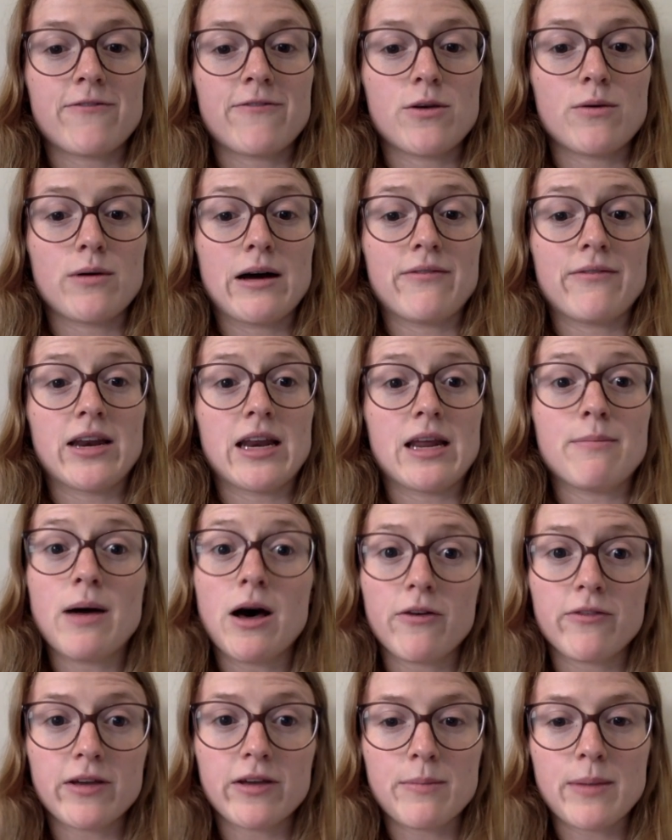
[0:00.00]
you have any
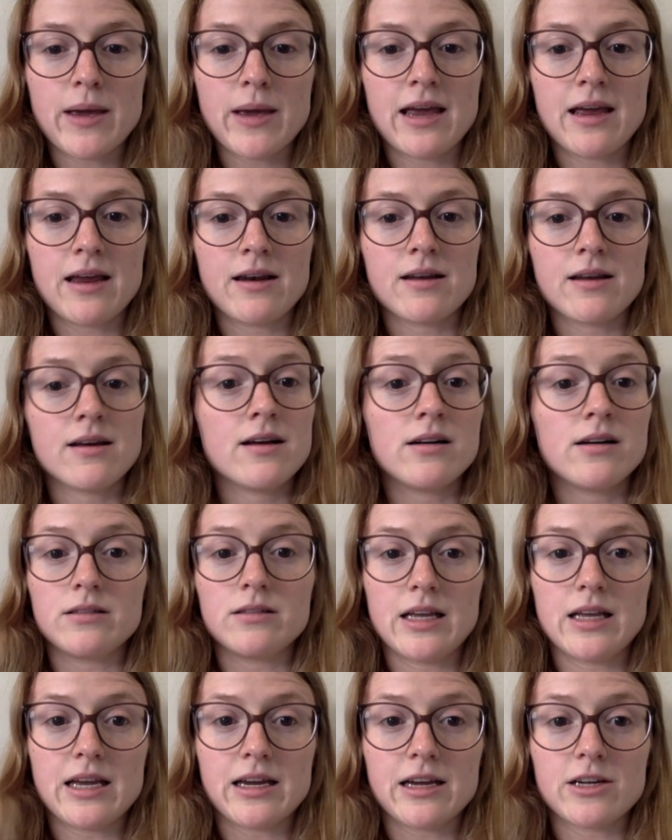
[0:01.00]
pelvic pain,
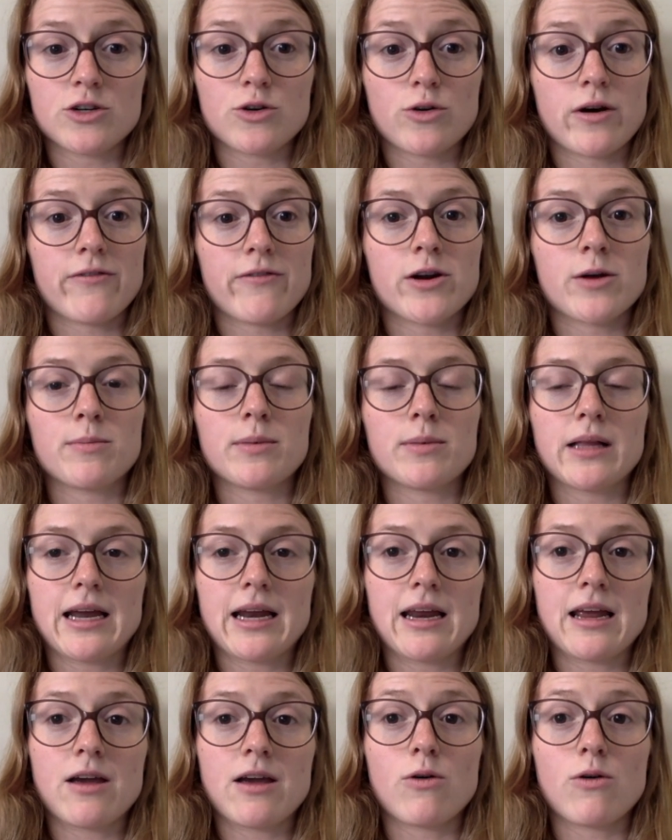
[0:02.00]
leakage, or if you're
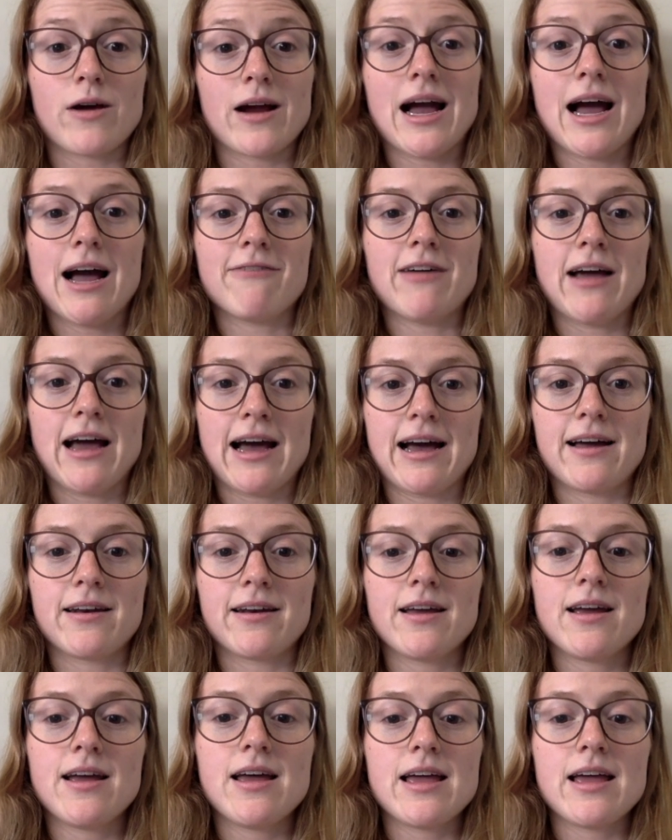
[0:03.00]
planning or have
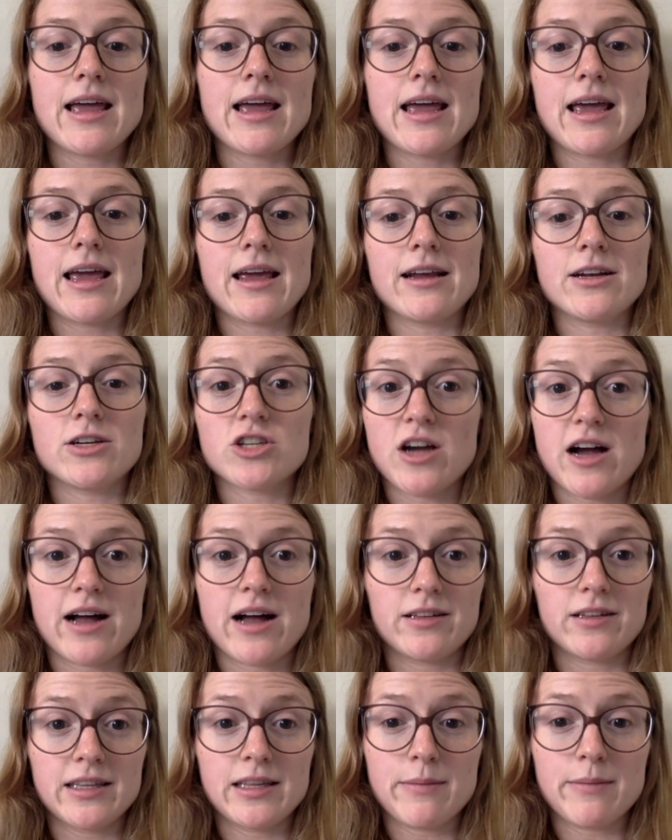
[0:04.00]
had a child in the